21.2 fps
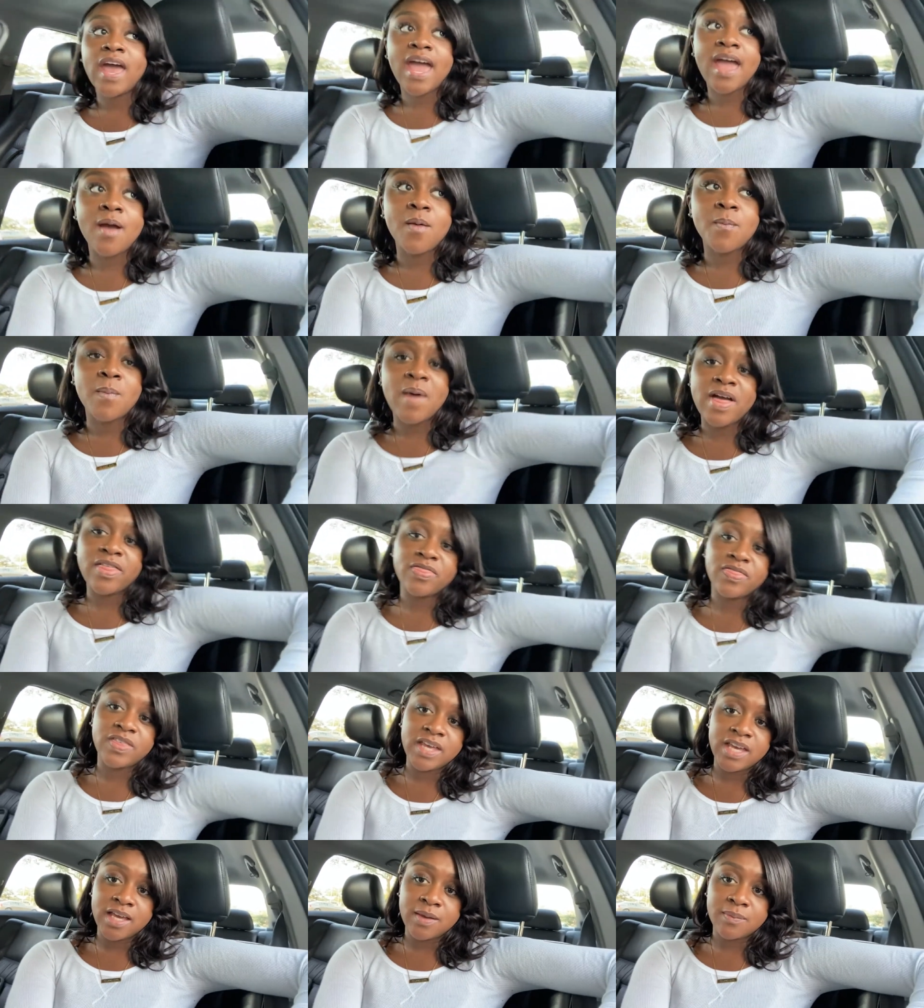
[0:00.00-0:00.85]
that
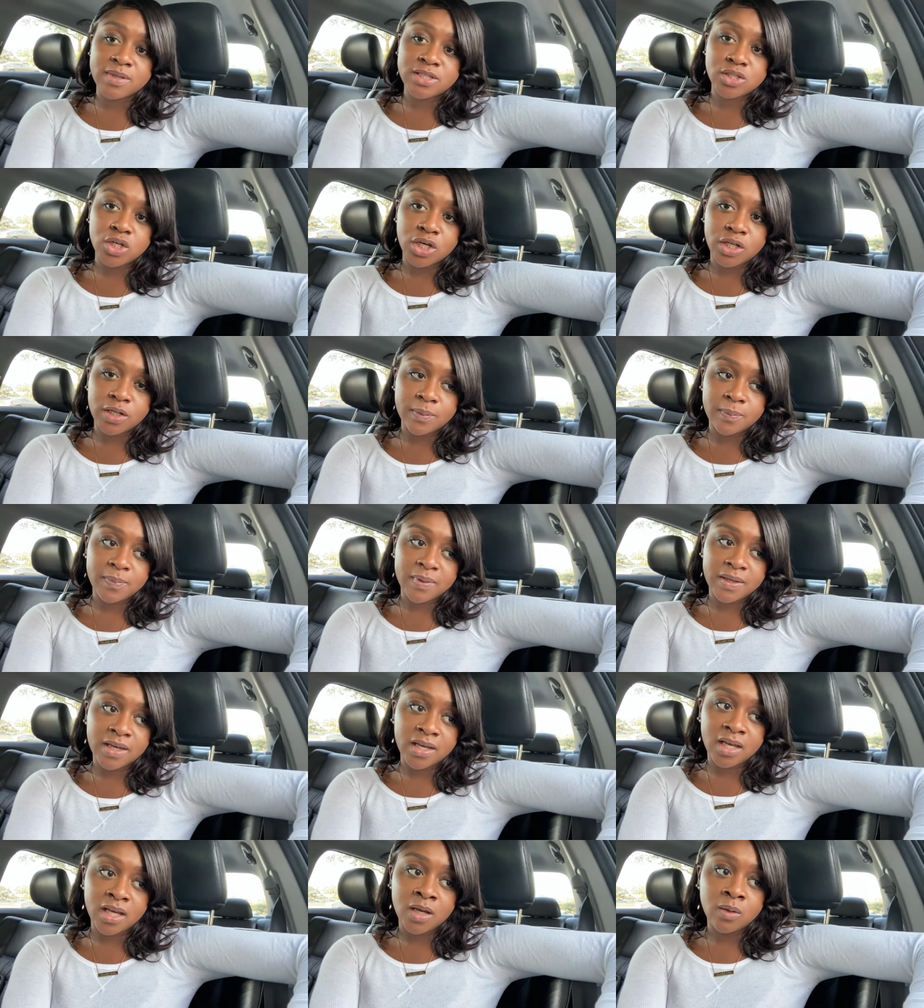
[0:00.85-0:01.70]
my theme is going to
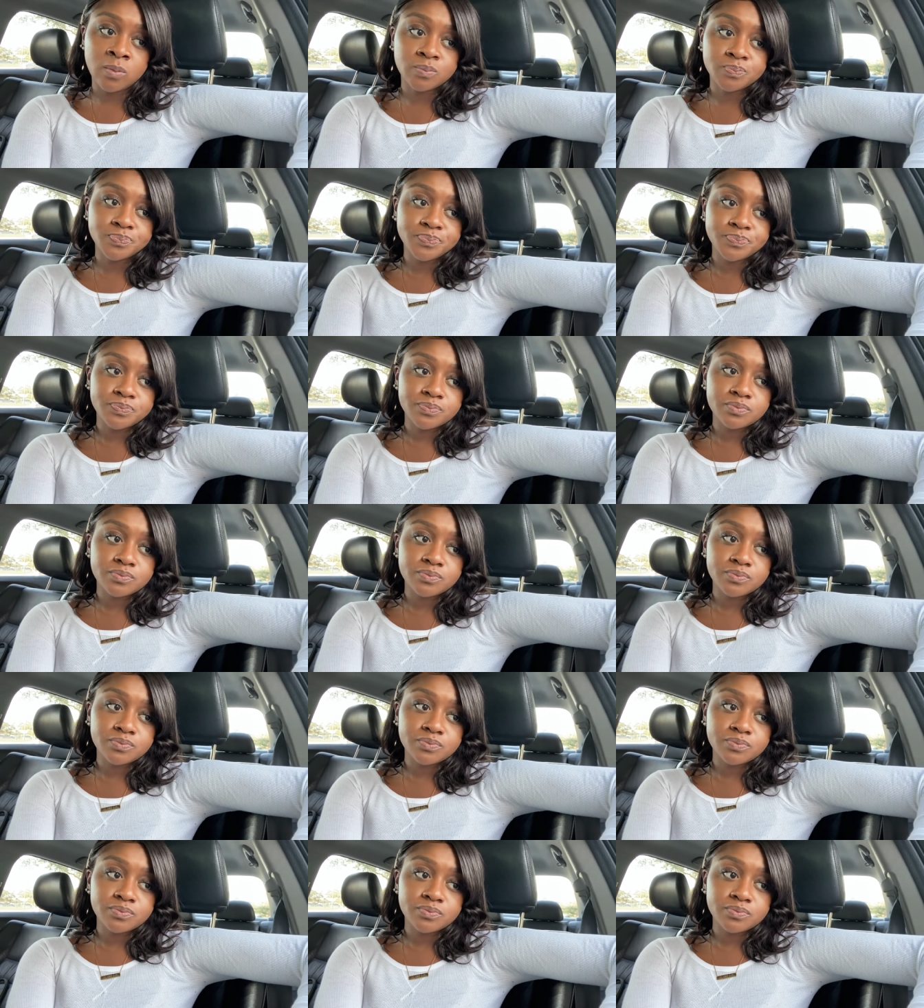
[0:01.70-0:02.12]
be